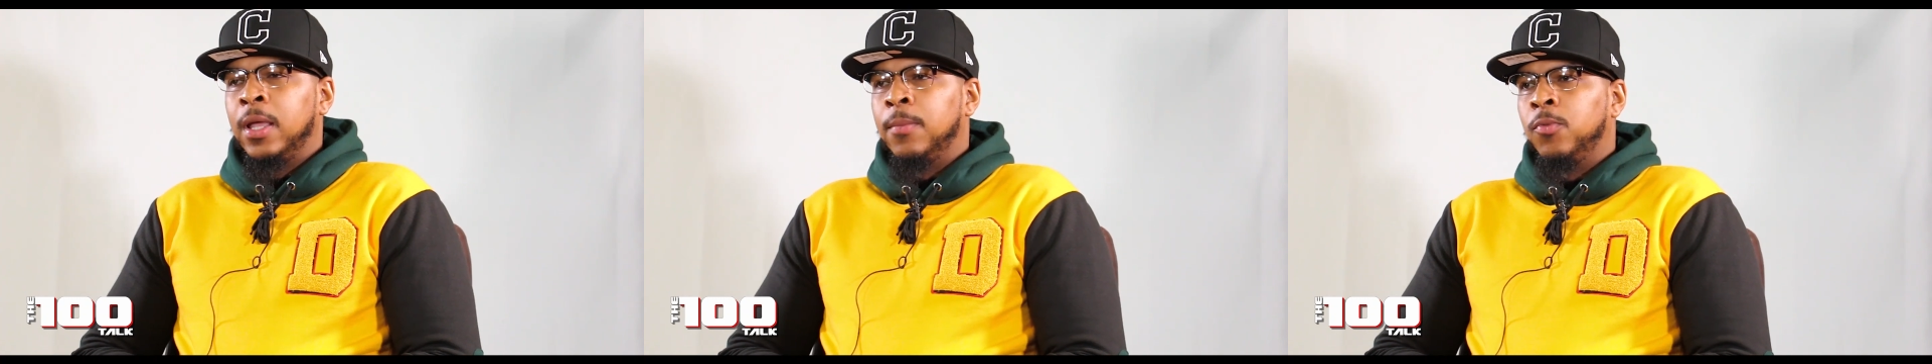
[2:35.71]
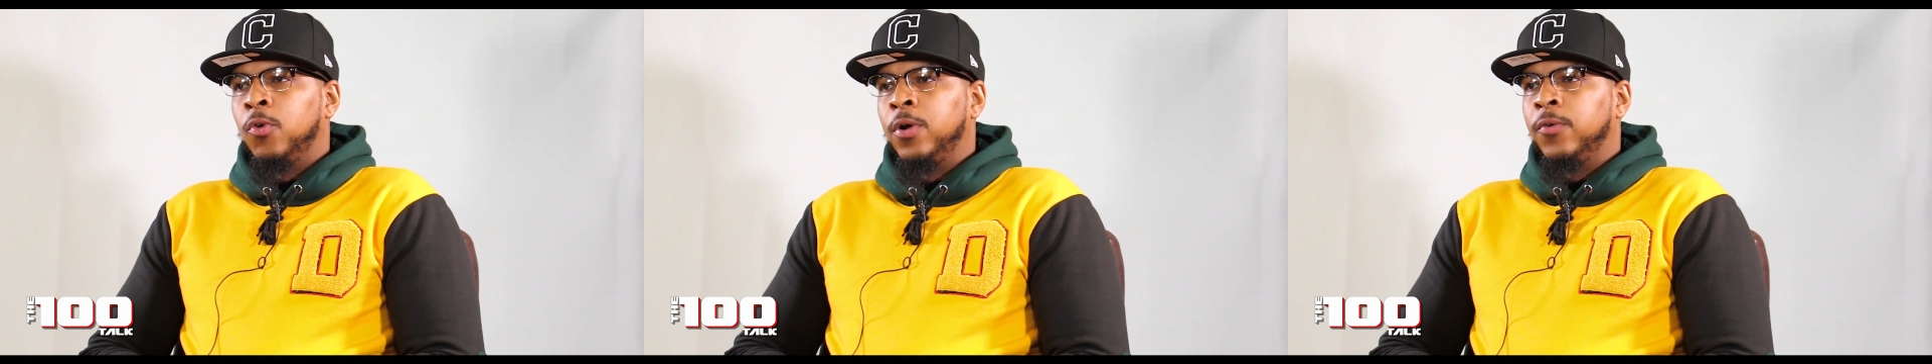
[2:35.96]

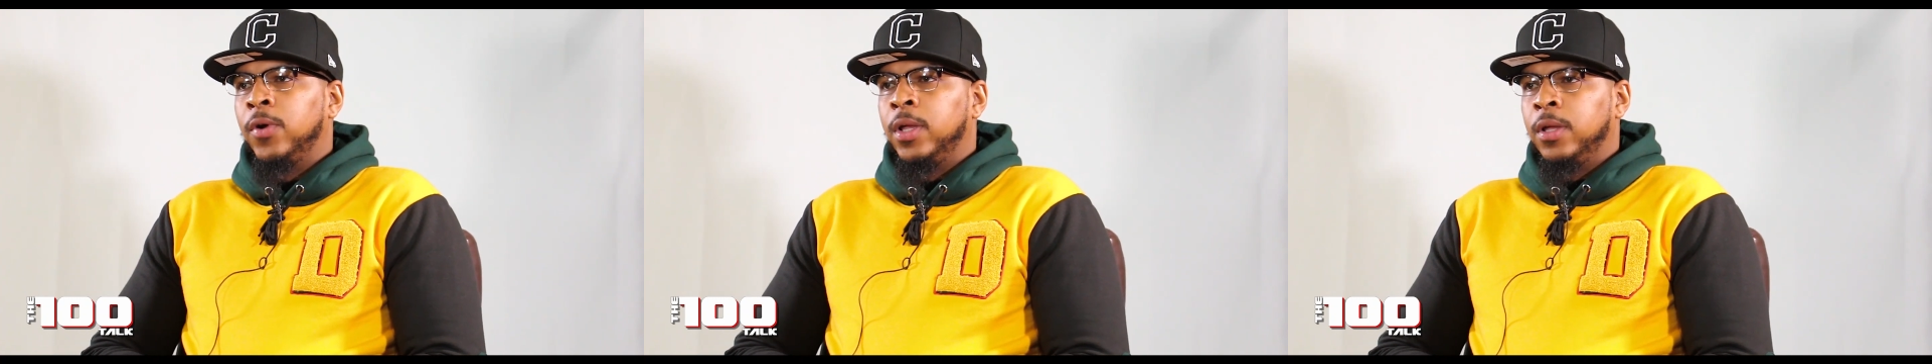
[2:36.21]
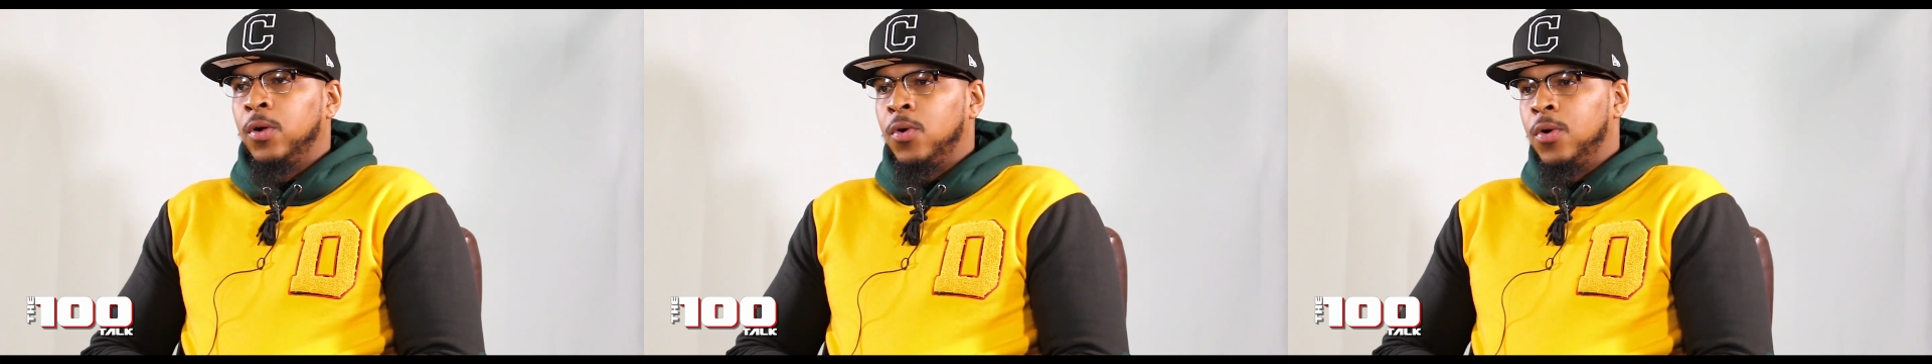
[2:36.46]

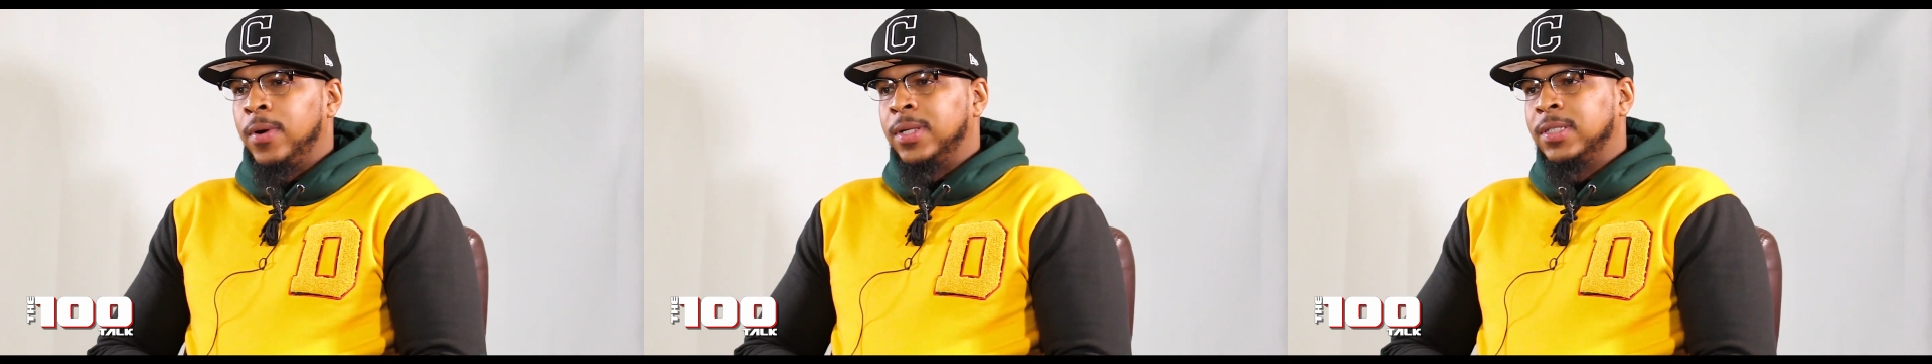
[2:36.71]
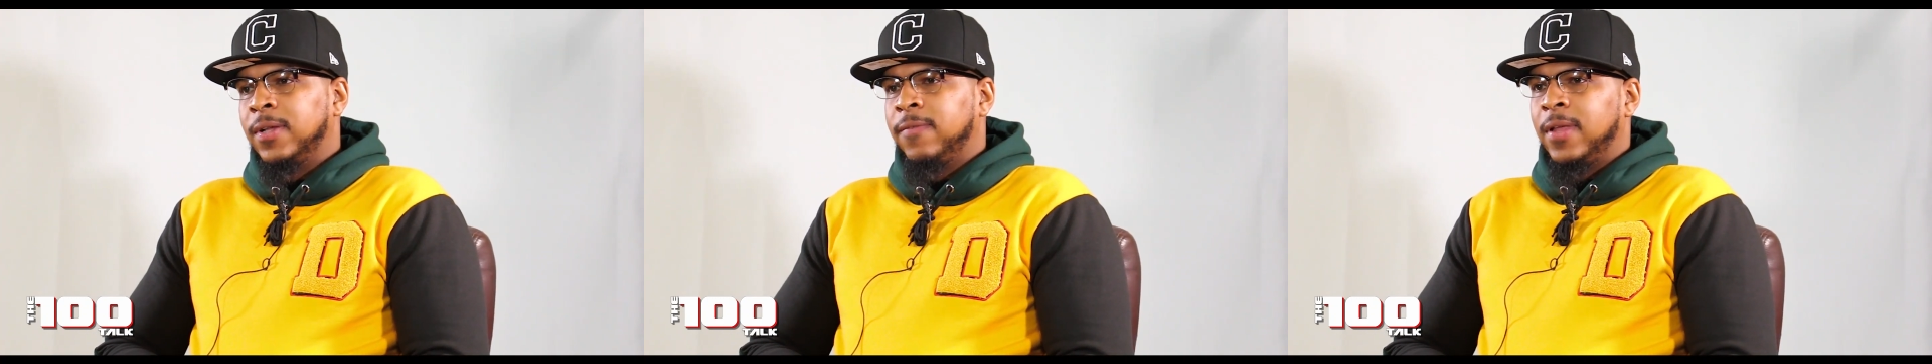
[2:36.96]
embroidery on
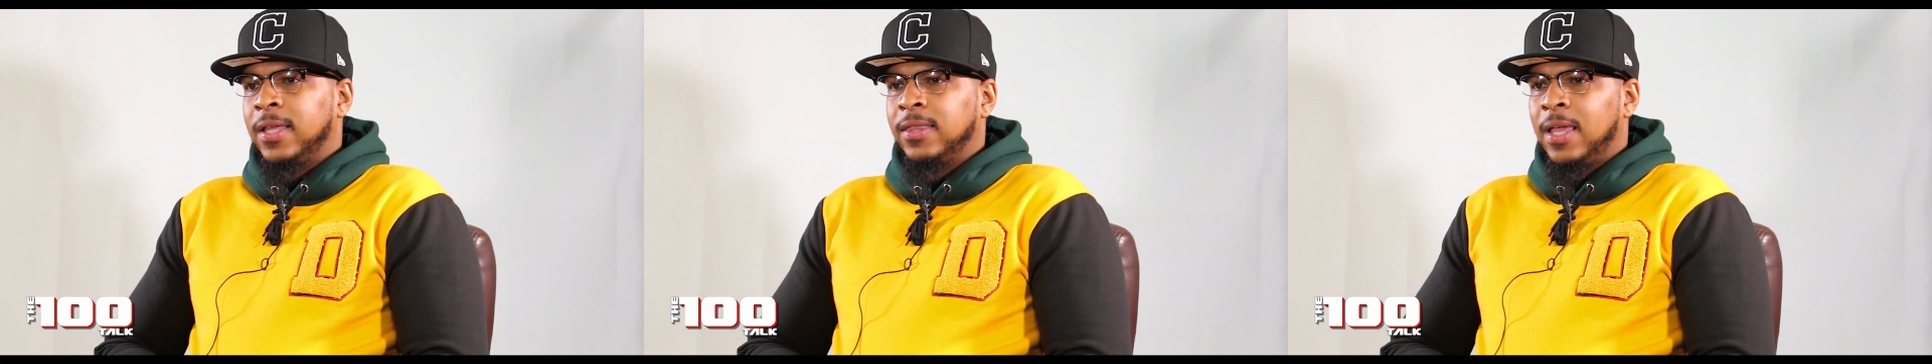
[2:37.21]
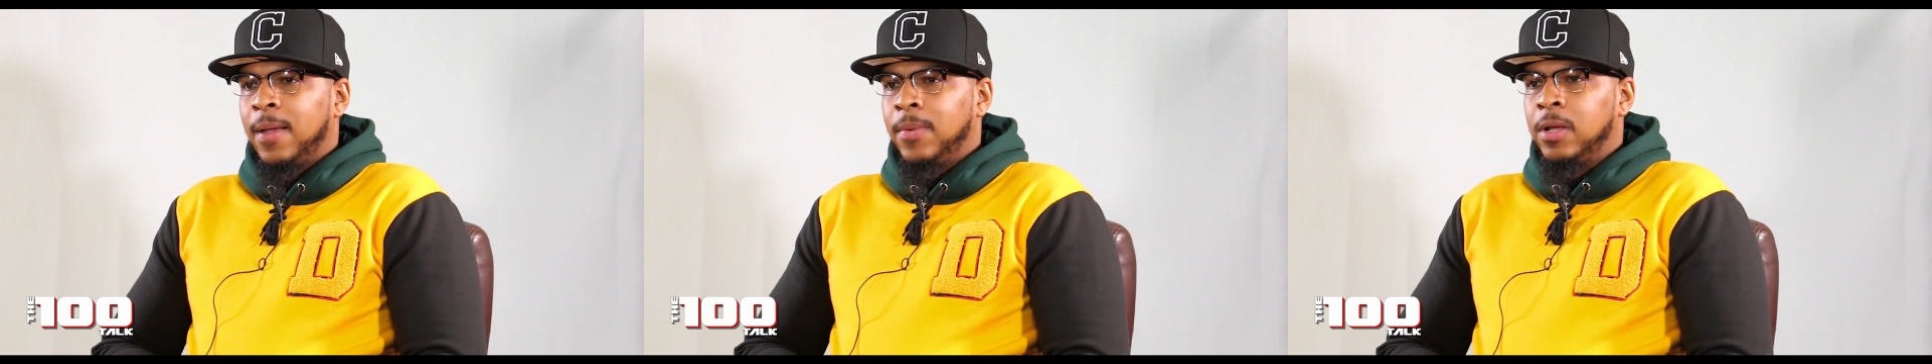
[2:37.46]
and stuff
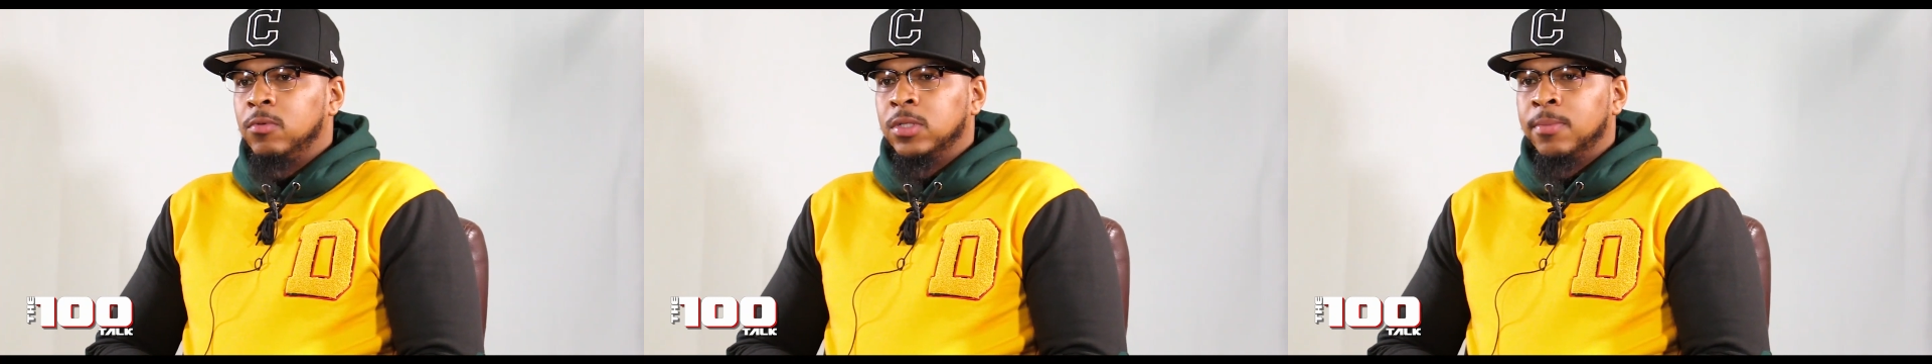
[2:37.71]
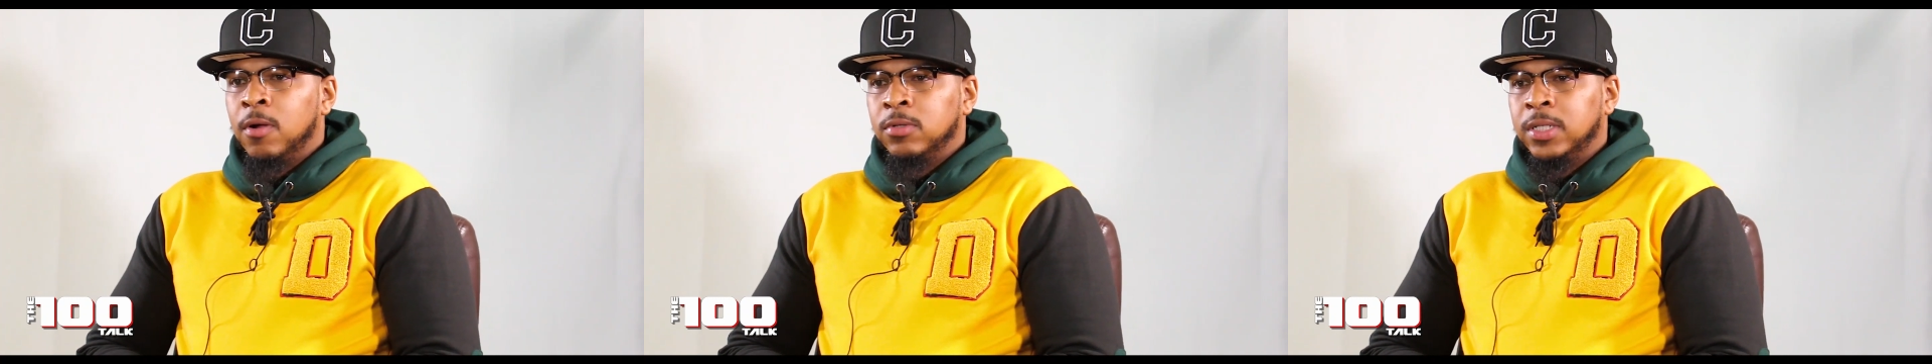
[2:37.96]
like that, but it
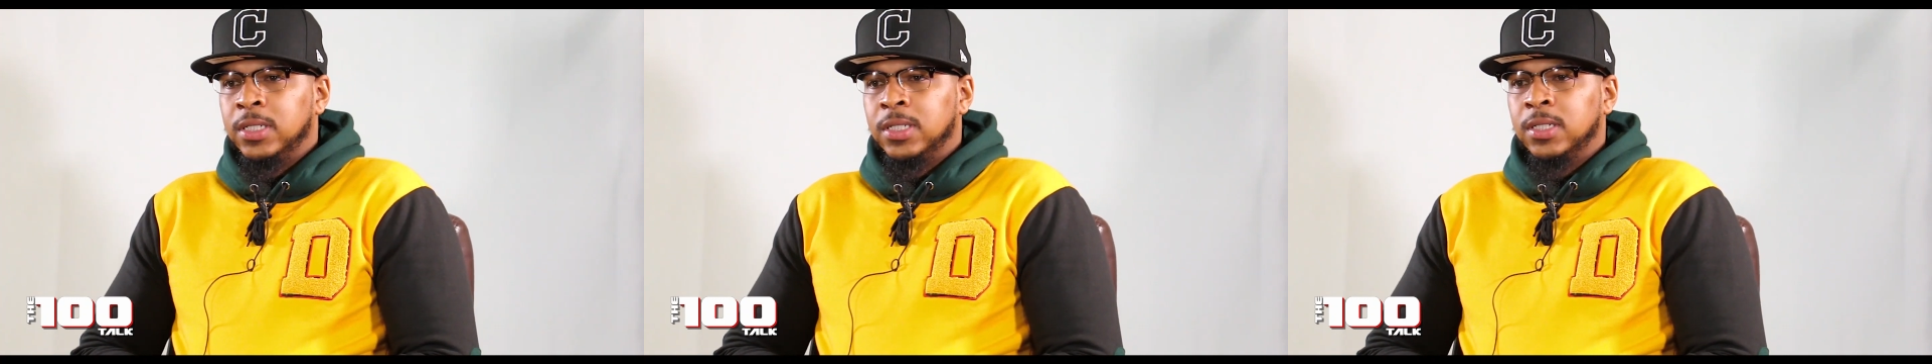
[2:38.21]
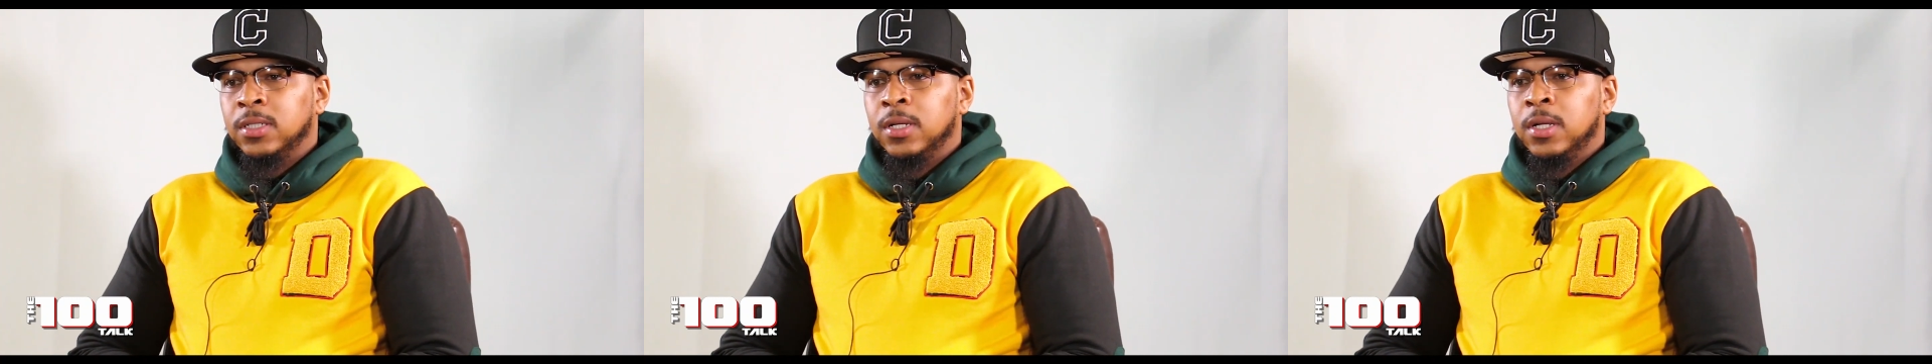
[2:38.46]
was mostly
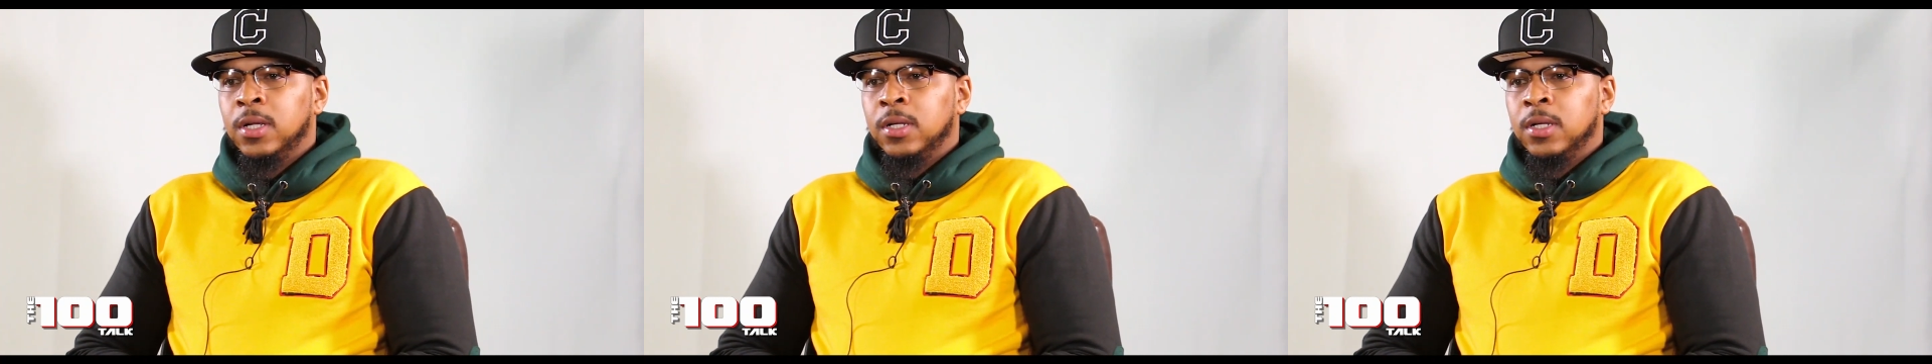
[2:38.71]
just